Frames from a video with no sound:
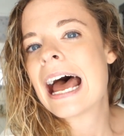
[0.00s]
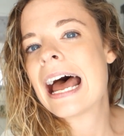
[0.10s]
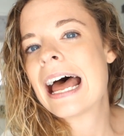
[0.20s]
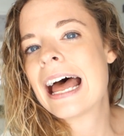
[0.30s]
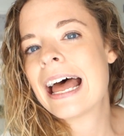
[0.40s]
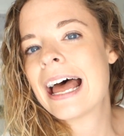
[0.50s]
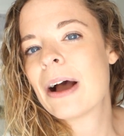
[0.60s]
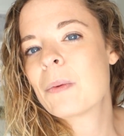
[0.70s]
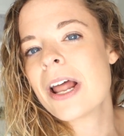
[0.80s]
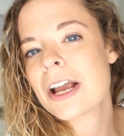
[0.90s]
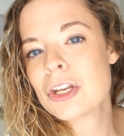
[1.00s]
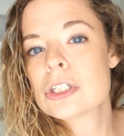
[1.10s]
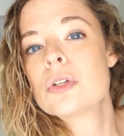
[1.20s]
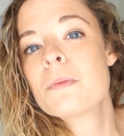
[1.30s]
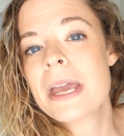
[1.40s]
We're not going
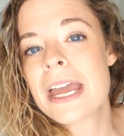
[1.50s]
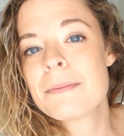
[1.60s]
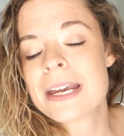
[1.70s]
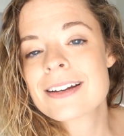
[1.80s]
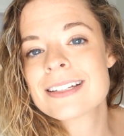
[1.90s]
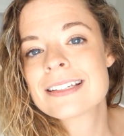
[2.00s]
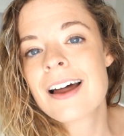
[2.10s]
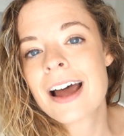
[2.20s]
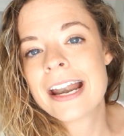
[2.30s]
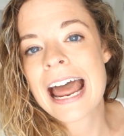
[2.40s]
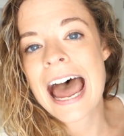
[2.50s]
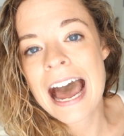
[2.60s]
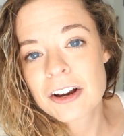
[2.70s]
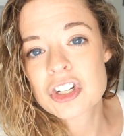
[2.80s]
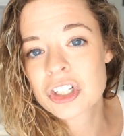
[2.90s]
to zoom in because it's not
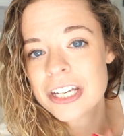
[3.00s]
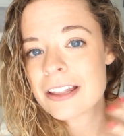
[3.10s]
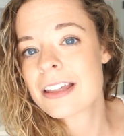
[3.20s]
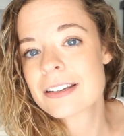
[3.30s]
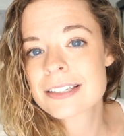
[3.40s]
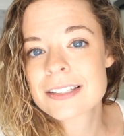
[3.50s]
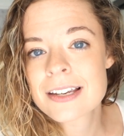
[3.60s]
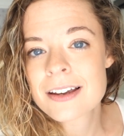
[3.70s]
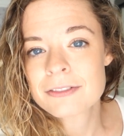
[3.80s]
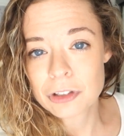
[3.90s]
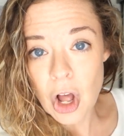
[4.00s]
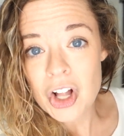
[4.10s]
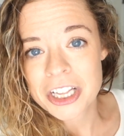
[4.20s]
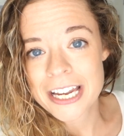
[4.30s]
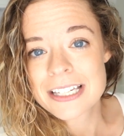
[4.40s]
actually this
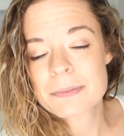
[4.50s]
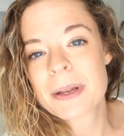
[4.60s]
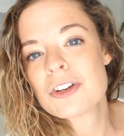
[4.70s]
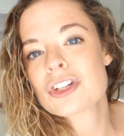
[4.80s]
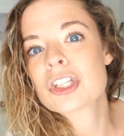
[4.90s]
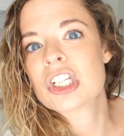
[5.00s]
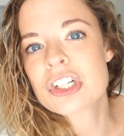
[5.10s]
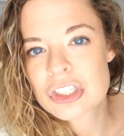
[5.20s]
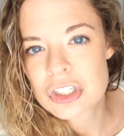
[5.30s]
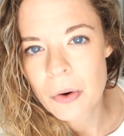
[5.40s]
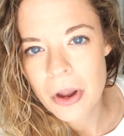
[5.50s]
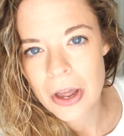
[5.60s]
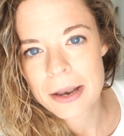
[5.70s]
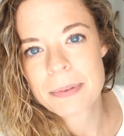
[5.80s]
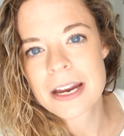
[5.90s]
flawless, but it just looks so
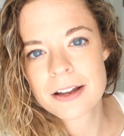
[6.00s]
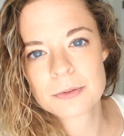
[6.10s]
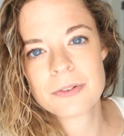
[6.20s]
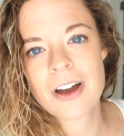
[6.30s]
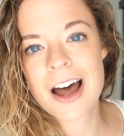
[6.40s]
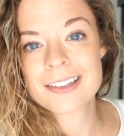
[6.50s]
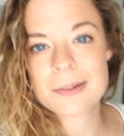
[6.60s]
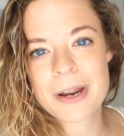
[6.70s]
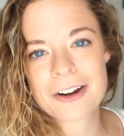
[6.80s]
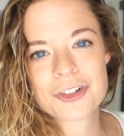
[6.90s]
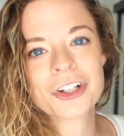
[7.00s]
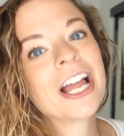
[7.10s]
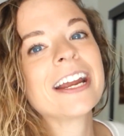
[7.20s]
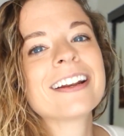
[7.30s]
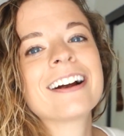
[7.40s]
good because we've got some natural
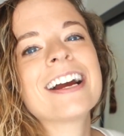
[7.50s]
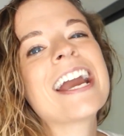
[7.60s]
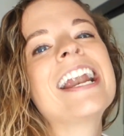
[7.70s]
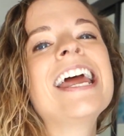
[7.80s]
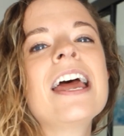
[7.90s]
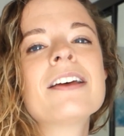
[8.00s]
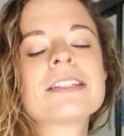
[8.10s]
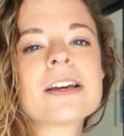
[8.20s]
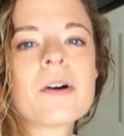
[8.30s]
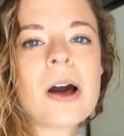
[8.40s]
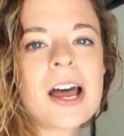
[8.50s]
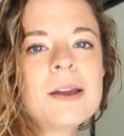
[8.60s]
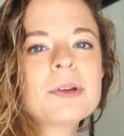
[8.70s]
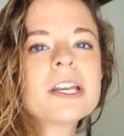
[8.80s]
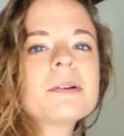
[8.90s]
light, all right? So
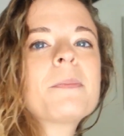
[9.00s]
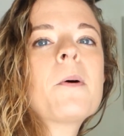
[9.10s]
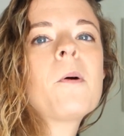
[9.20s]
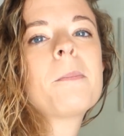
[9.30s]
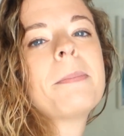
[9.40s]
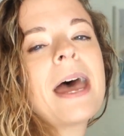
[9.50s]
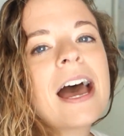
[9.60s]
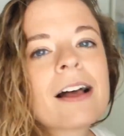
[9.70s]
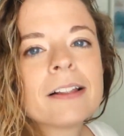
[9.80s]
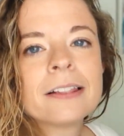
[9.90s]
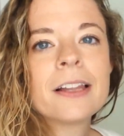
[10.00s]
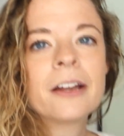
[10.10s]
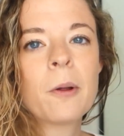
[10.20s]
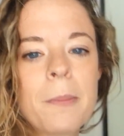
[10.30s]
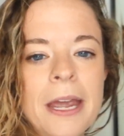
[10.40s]
I'm going to pull back a
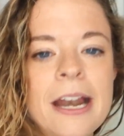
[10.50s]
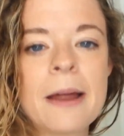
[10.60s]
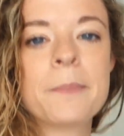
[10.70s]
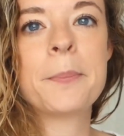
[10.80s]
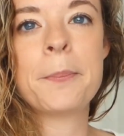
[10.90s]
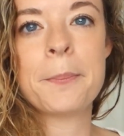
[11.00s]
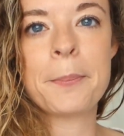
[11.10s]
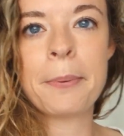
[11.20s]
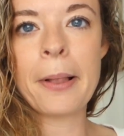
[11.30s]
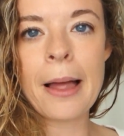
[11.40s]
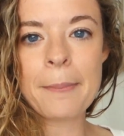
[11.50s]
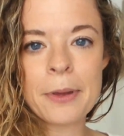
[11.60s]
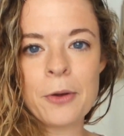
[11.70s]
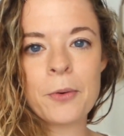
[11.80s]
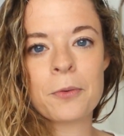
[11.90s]
little bit and
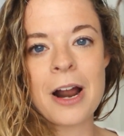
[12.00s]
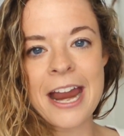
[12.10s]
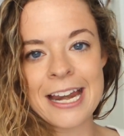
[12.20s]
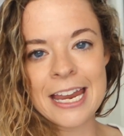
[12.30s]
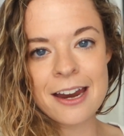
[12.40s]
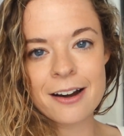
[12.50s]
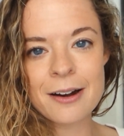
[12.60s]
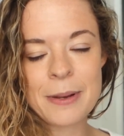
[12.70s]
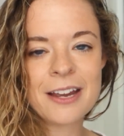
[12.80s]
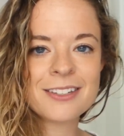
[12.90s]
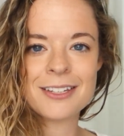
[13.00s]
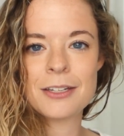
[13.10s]
plop you right here because this